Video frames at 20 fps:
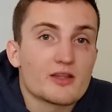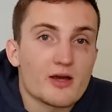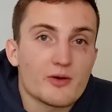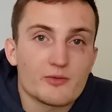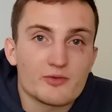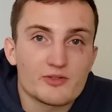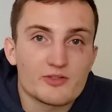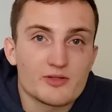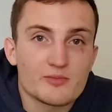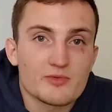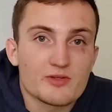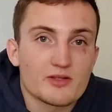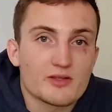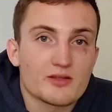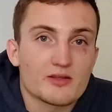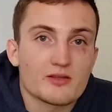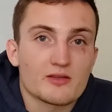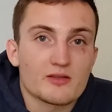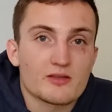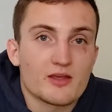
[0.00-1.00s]
that was
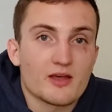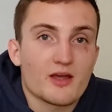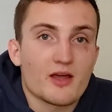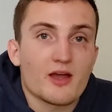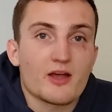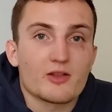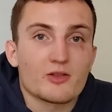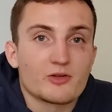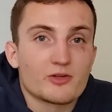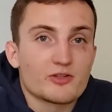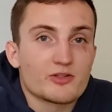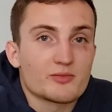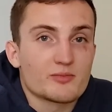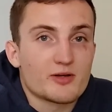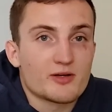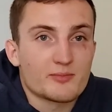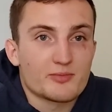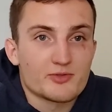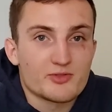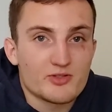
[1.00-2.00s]
something that I learned in
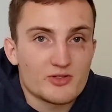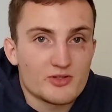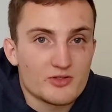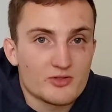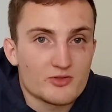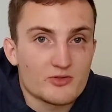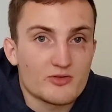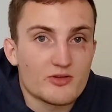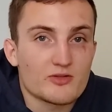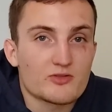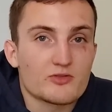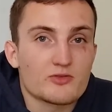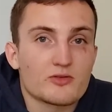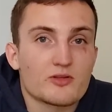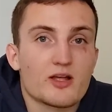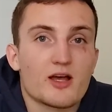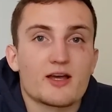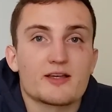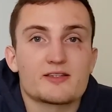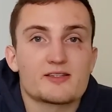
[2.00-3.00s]
my Brazilian Jiu-Jitsu
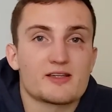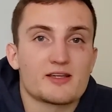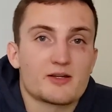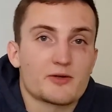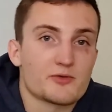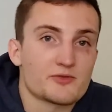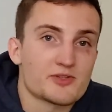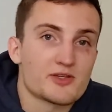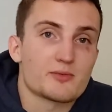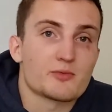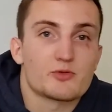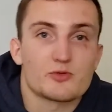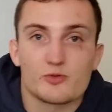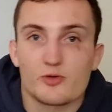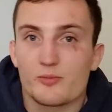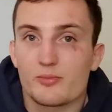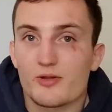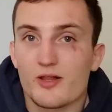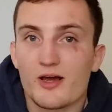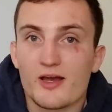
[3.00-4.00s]
class, and I was able to
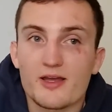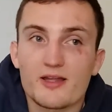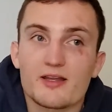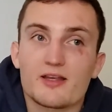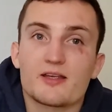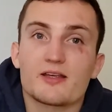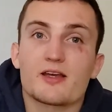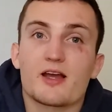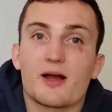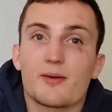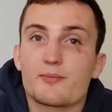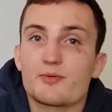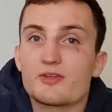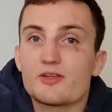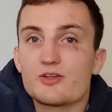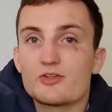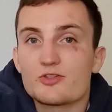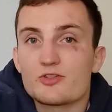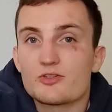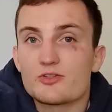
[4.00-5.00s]
apply it in
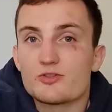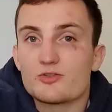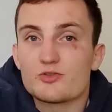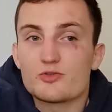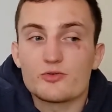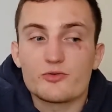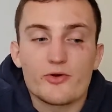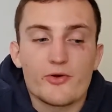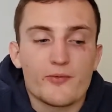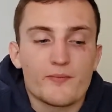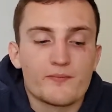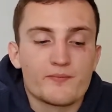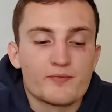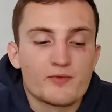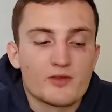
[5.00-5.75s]
competition in Judo.